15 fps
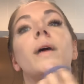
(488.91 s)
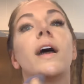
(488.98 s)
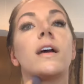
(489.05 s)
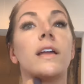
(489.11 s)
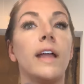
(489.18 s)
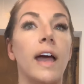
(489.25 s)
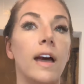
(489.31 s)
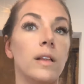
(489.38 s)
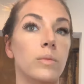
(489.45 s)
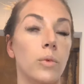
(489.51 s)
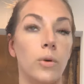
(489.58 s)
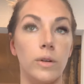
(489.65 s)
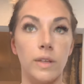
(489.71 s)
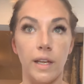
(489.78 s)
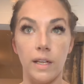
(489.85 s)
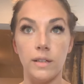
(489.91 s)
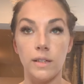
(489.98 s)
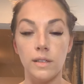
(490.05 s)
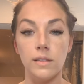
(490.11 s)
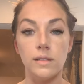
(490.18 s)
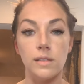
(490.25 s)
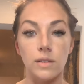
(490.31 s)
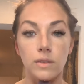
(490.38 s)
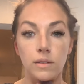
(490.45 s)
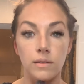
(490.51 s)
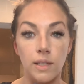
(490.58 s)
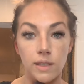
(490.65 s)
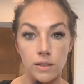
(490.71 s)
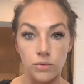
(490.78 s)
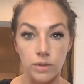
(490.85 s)
back and add more later. And so
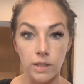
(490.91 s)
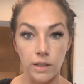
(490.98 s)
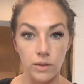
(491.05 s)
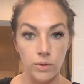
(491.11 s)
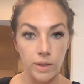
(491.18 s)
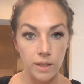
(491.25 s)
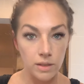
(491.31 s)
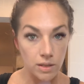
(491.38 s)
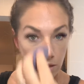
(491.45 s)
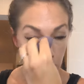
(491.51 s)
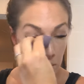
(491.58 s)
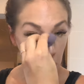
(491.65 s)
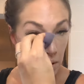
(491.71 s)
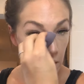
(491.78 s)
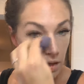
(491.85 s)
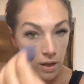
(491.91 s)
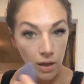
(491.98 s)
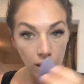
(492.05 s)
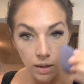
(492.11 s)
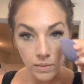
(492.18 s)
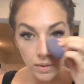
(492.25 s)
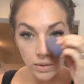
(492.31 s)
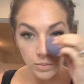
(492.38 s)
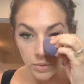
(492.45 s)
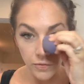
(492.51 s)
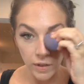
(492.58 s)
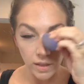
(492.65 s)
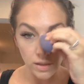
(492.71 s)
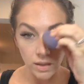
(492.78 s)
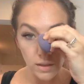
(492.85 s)
that's really annoying too.
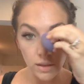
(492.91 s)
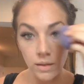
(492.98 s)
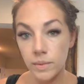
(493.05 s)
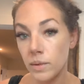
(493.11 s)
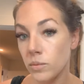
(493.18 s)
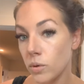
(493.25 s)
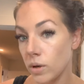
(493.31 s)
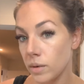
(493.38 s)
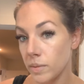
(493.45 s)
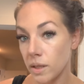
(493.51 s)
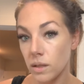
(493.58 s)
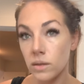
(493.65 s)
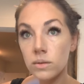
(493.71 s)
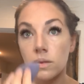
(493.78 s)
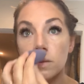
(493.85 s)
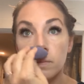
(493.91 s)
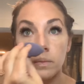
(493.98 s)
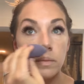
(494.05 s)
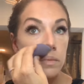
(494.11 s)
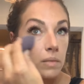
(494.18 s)
Perfect a little bit more on my nose.